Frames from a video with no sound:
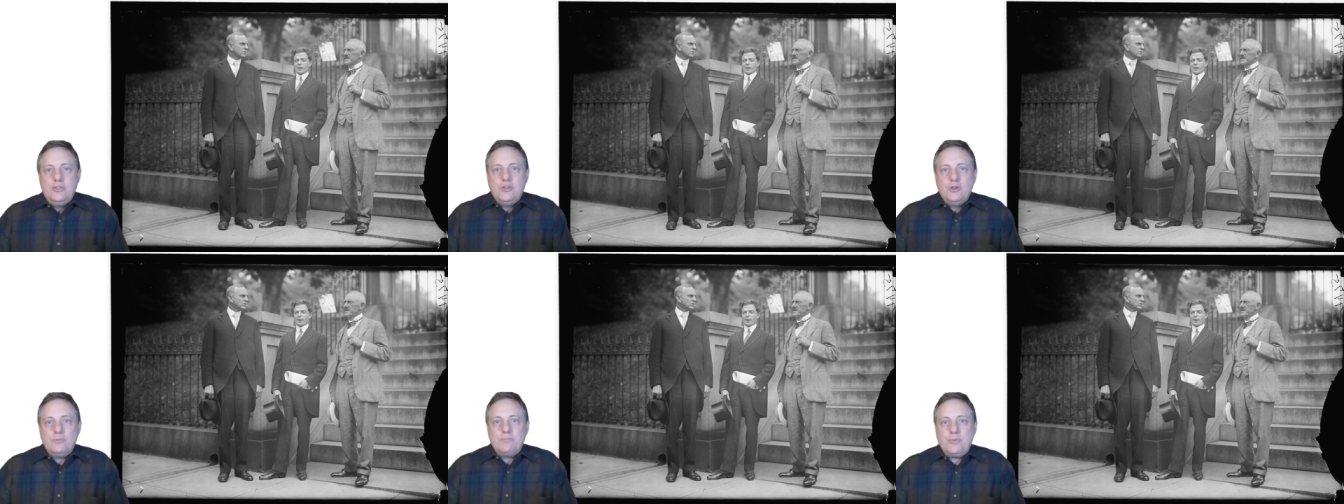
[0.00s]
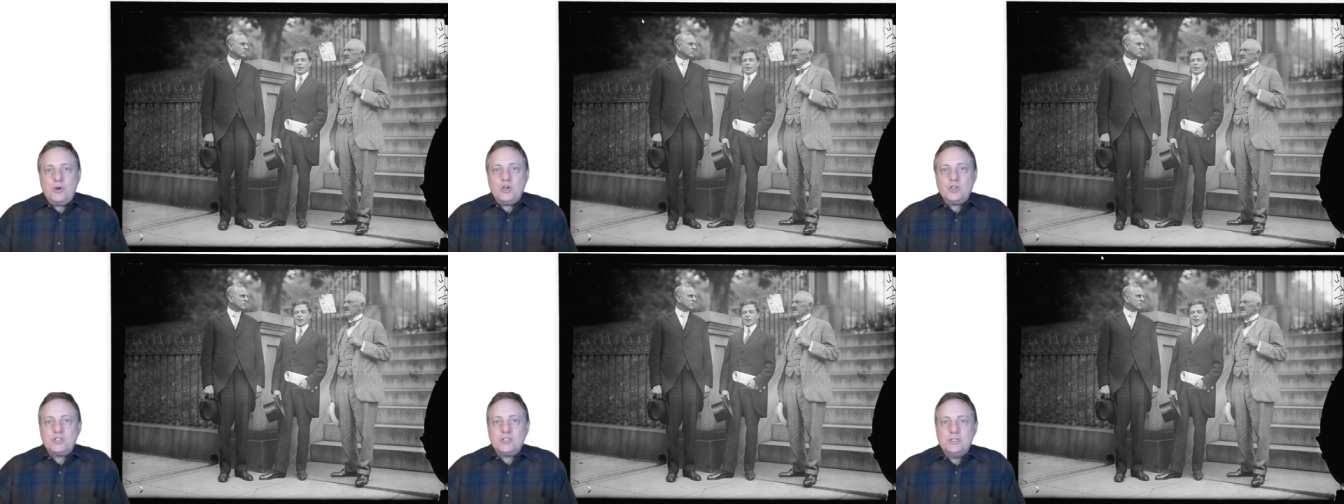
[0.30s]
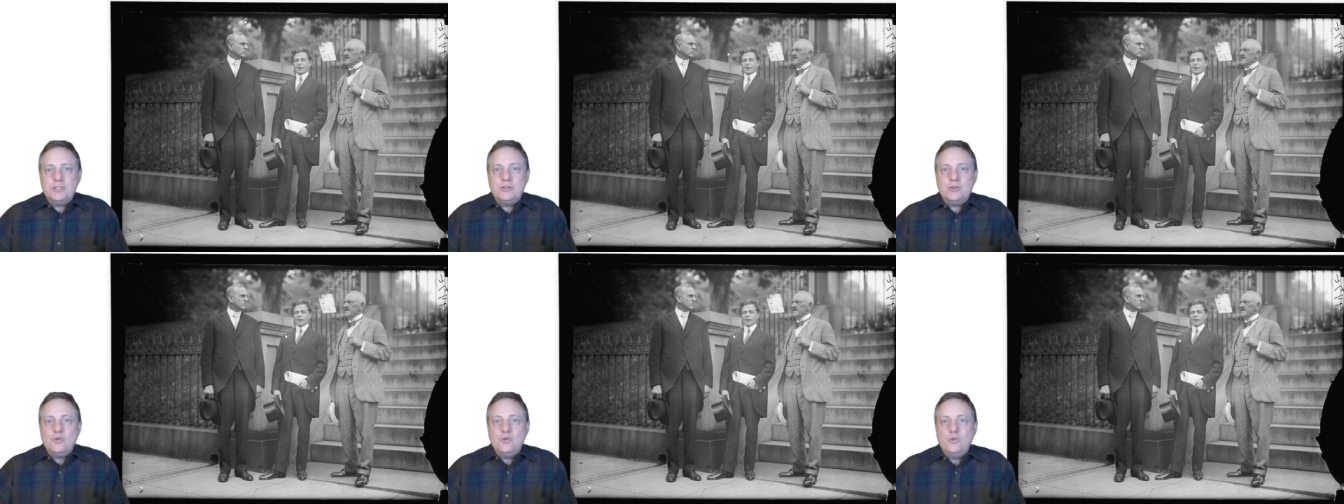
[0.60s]
The
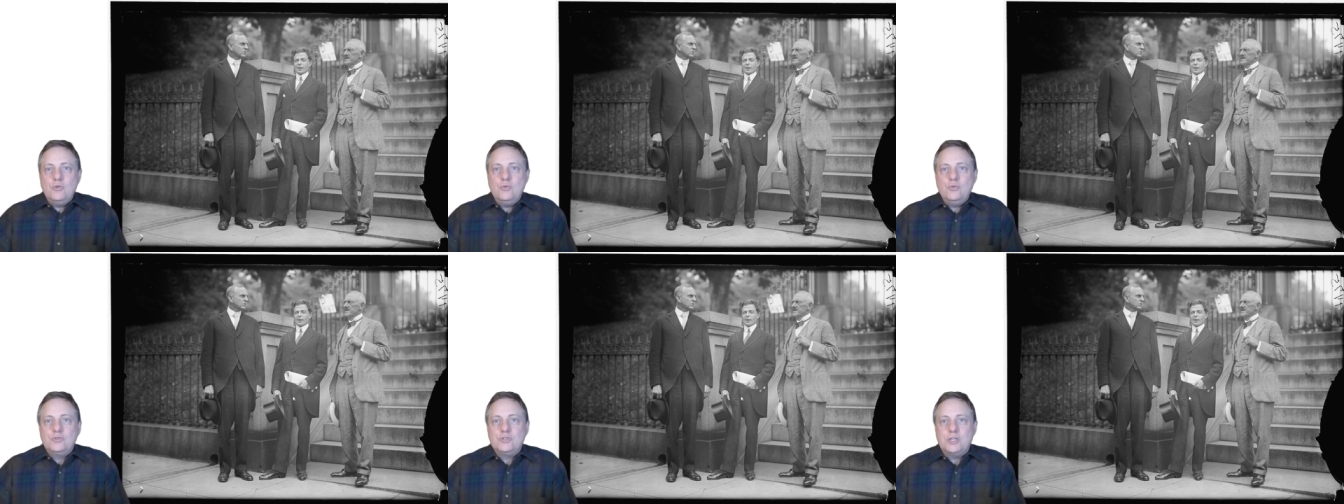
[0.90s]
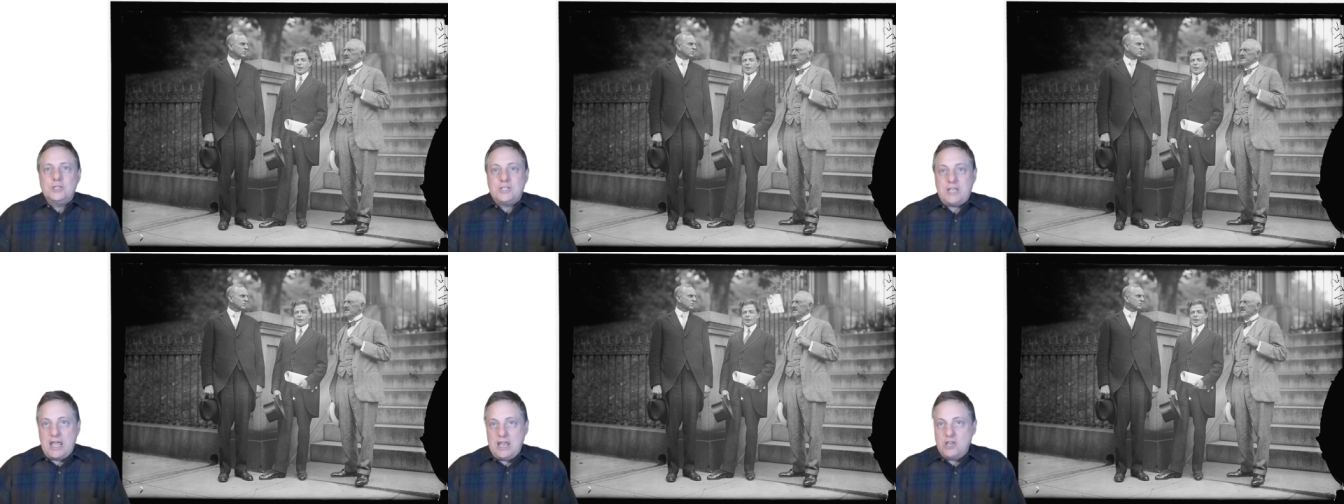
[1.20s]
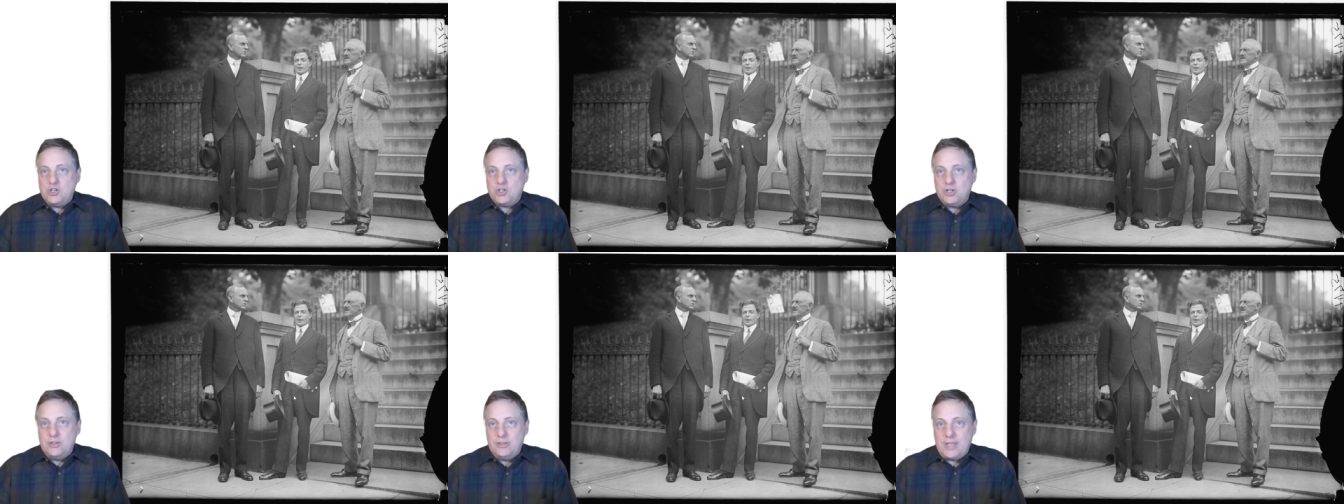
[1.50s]
person whose
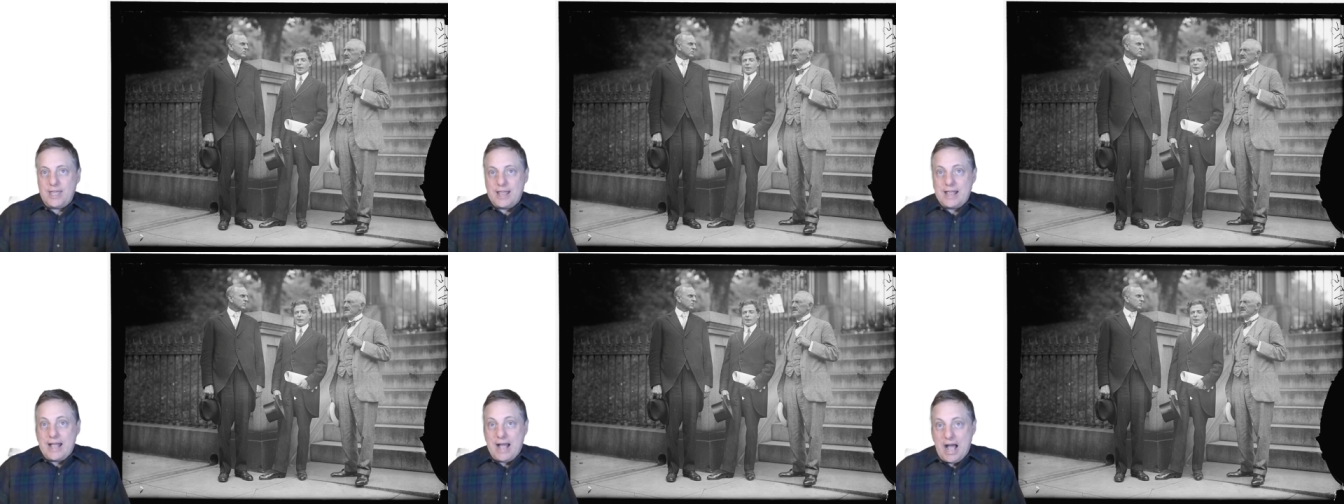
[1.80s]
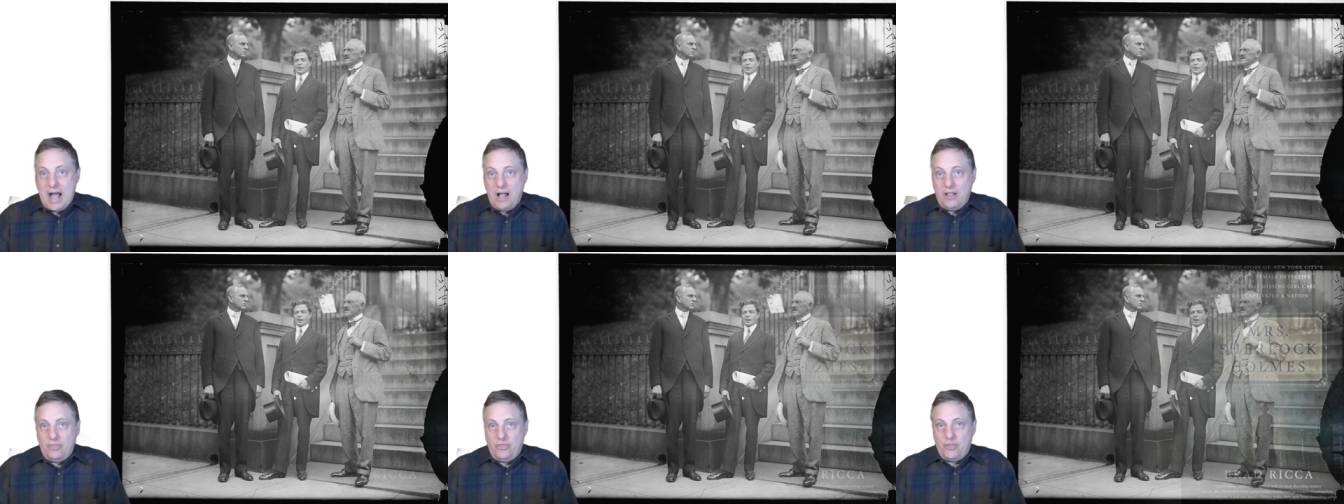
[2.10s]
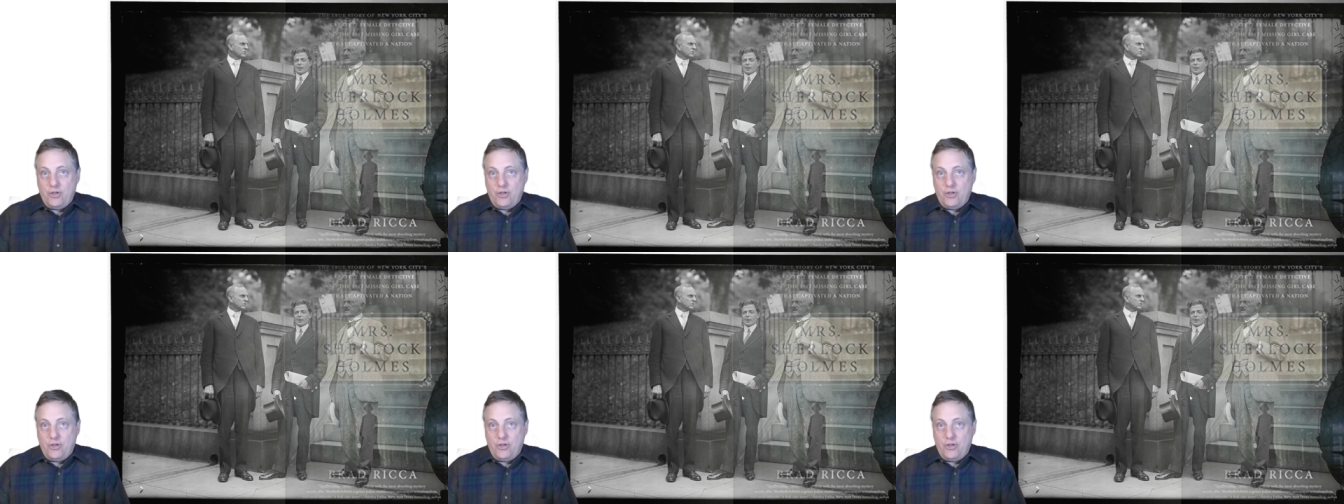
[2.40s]
attention they got,